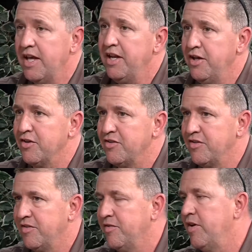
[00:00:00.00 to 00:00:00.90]
It is.
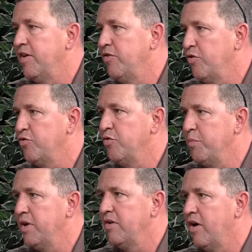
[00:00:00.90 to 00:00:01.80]
And those who have
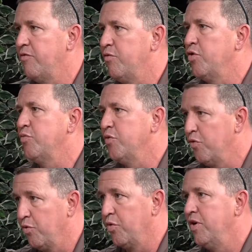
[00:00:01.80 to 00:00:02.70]
been in law enforcement
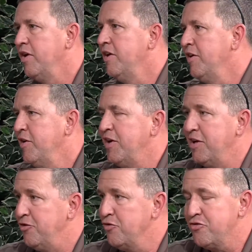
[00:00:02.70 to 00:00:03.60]
or
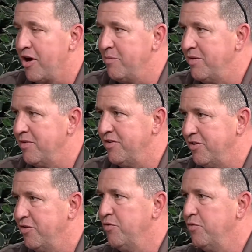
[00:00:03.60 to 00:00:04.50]
in your job even, you
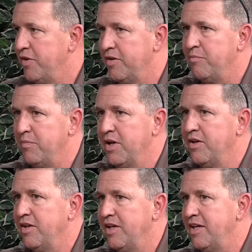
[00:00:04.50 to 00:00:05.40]
know that
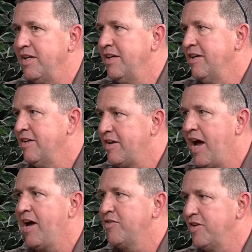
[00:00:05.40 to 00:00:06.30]
mentally
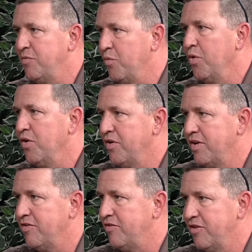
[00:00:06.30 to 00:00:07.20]
taxing work
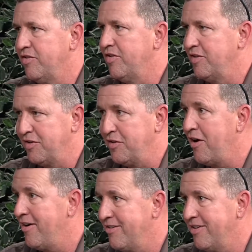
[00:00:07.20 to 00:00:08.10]
is just as
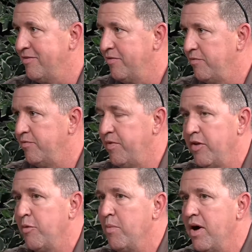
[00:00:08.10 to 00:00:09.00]
exhausting
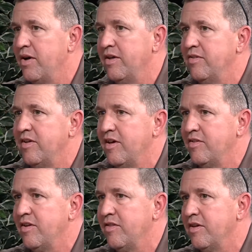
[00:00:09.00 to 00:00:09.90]
on the body
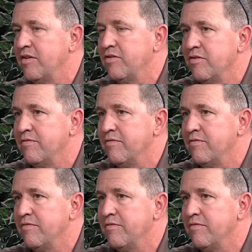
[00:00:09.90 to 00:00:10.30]
as anything. So